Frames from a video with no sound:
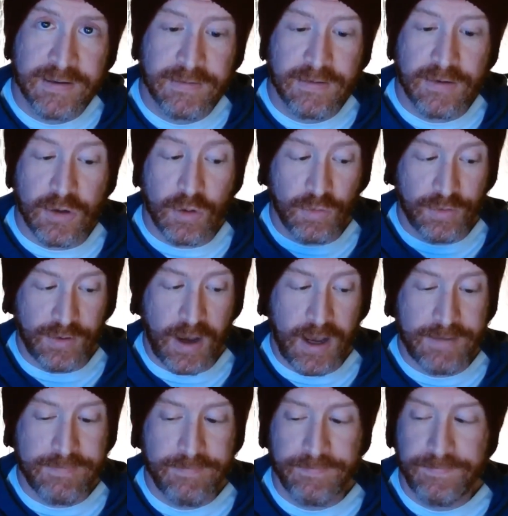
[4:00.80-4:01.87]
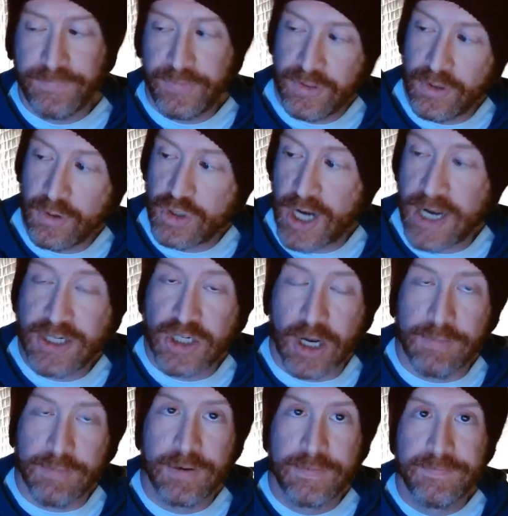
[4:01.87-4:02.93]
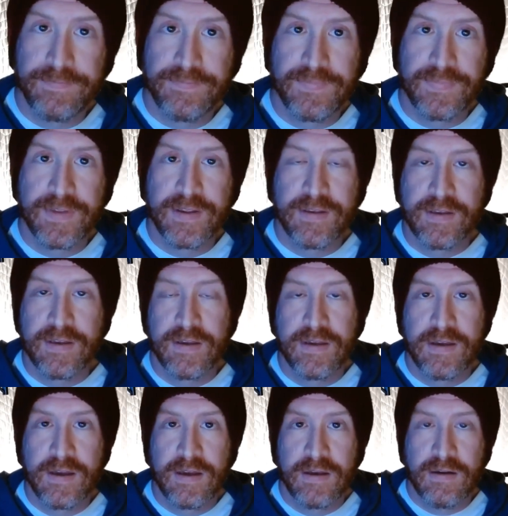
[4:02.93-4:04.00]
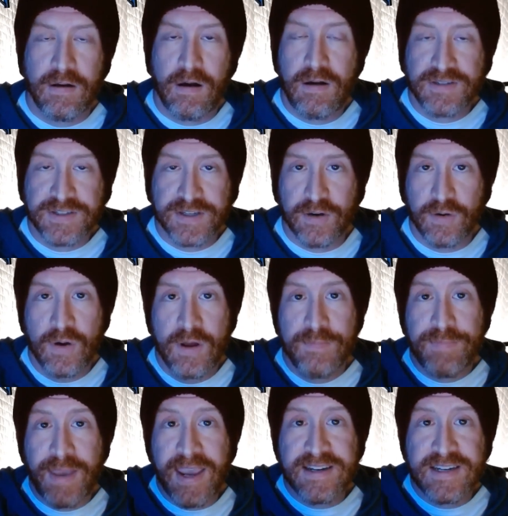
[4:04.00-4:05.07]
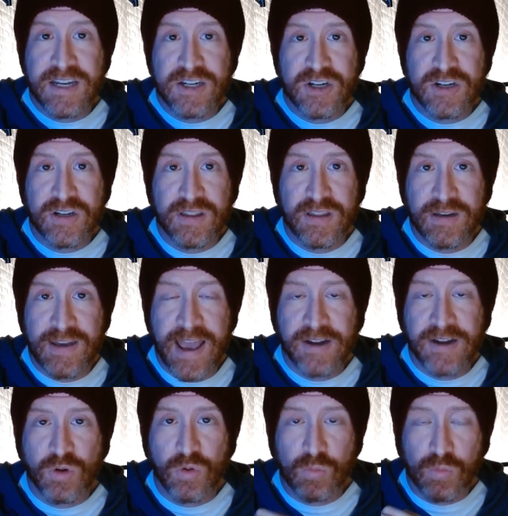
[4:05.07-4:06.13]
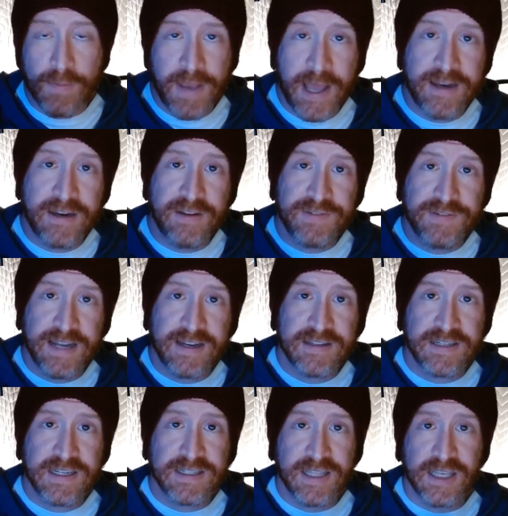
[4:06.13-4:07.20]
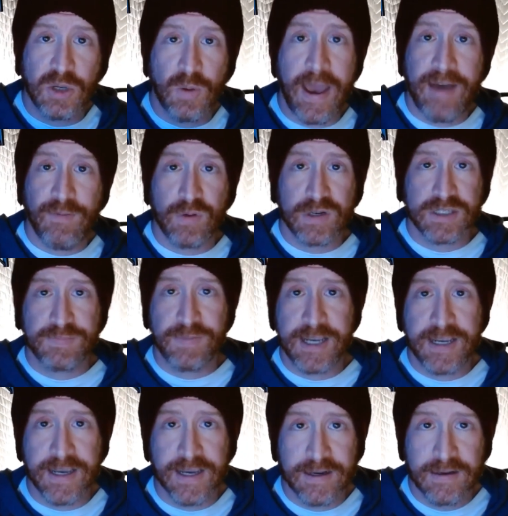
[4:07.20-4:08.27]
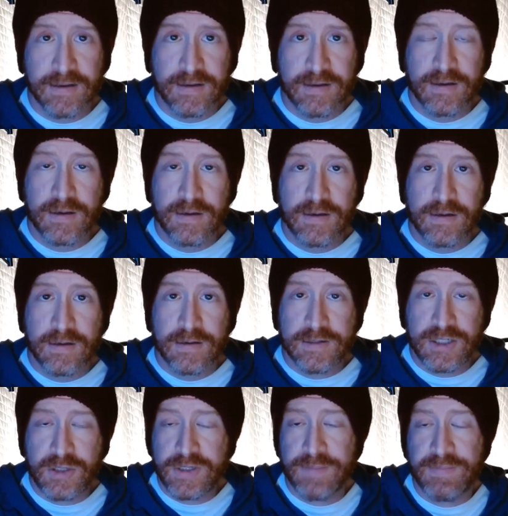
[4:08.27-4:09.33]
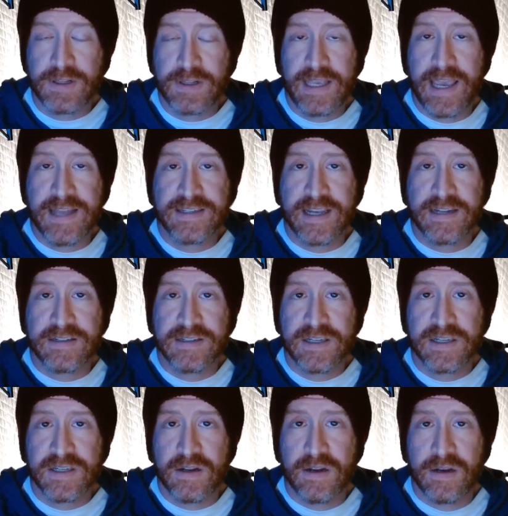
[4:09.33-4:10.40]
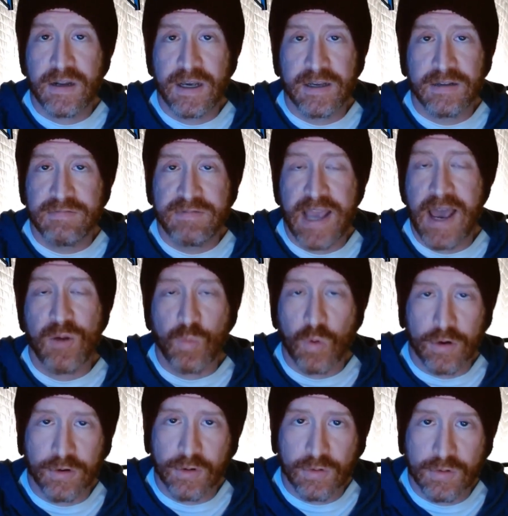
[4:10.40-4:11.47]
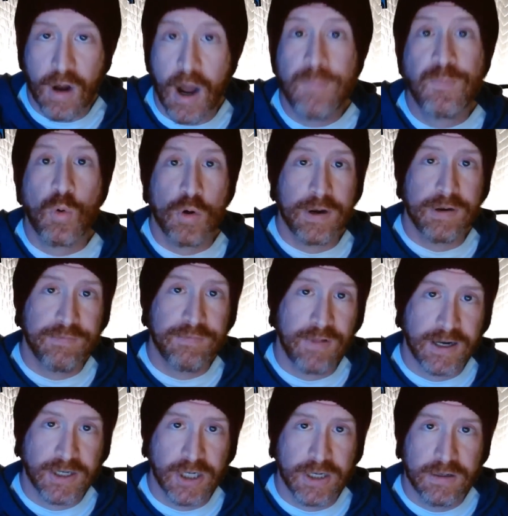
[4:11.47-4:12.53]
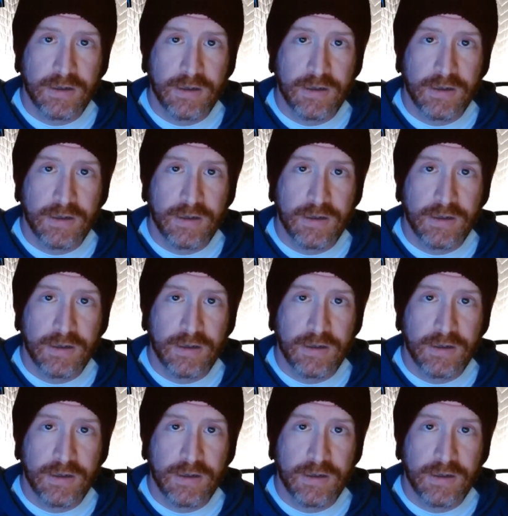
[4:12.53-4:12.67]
New thought, new change-up. Also, pay attention to the natural repetitive tendencies that you have when speaking. Do you typically end sentences on a downward or upward inflection?